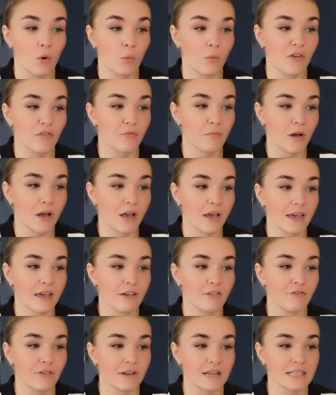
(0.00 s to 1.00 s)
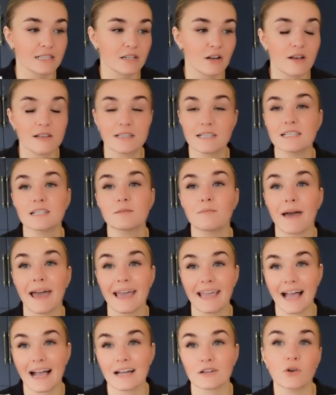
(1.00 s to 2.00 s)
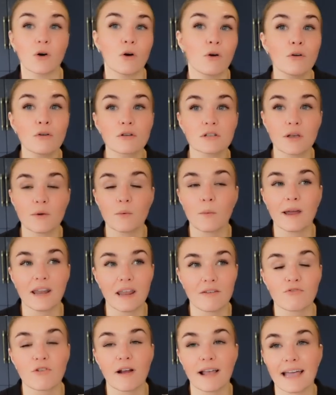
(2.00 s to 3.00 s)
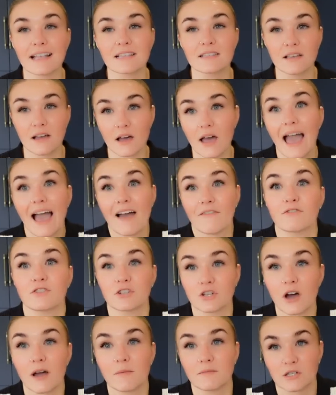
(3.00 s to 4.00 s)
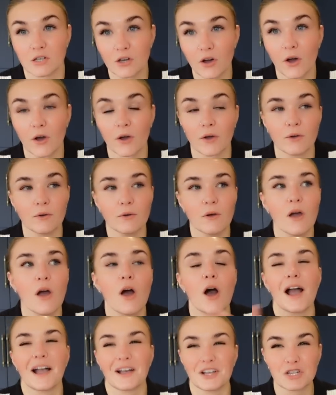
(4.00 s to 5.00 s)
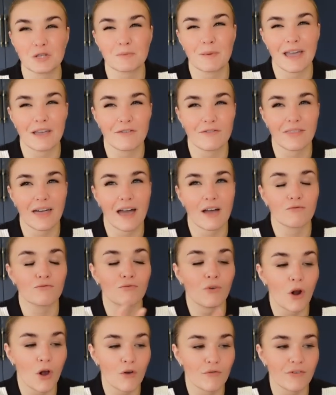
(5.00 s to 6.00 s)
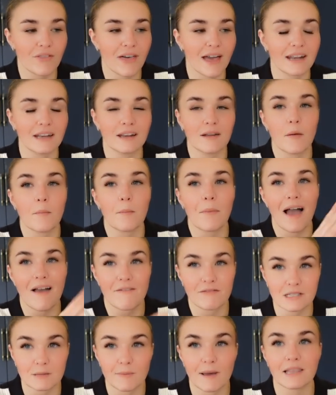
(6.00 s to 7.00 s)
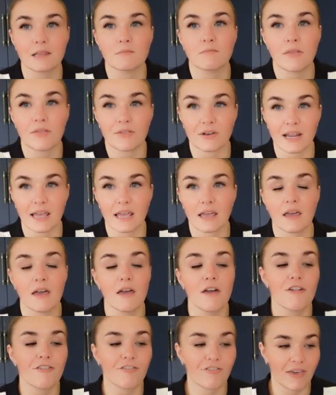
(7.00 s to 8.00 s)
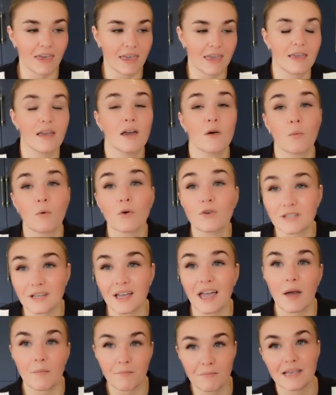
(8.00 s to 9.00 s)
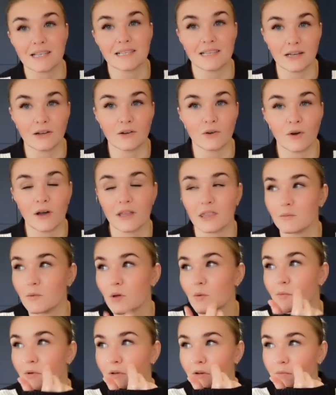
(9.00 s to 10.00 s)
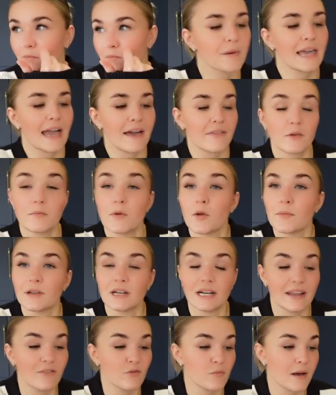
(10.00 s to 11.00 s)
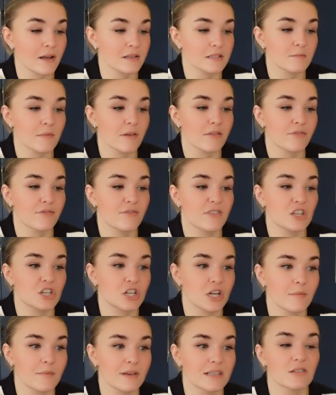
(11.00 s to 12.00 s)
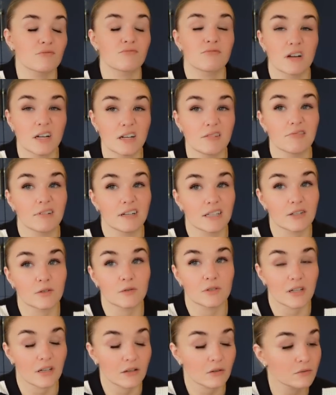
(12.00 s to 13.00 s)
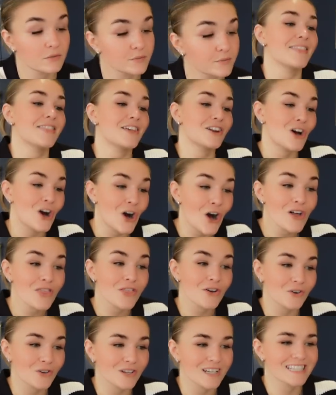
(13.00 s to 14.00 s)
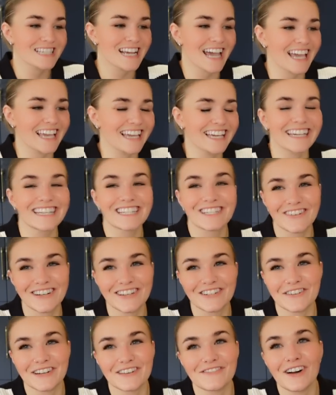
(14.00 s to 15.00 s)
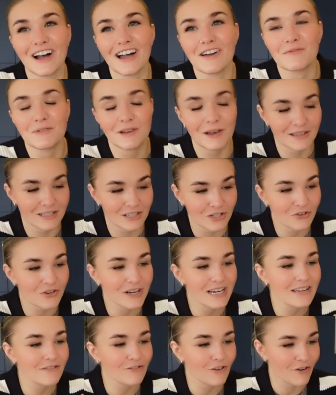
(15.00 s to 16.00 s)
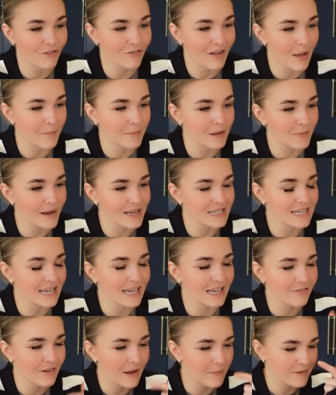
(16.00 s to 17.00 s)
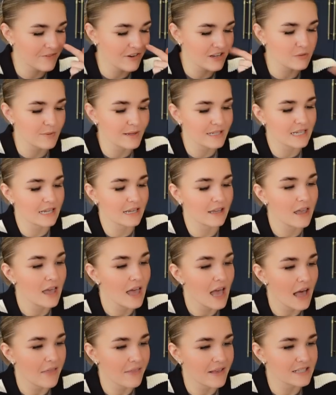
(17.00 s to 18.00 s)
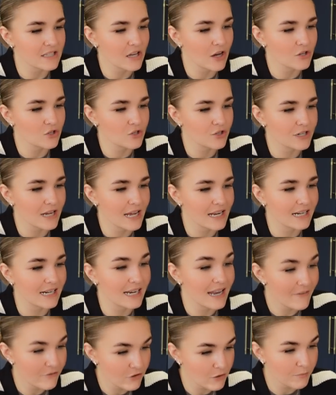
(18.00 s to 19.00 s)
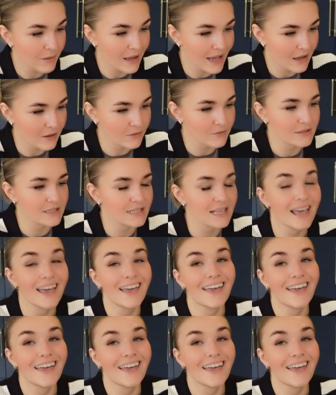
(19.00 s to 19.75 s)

with my fitness classes and pay ad hoc. So whenever I have the time to go, I can just pay for that rather than having to pay the monthly fee, because I am missing a lot at the moment. But yeah, at the moment, £11 a month for the gym is a really, really good deal. And then our other holiday in 2025, we're going to Crete for a family friend's wedding, and that's £111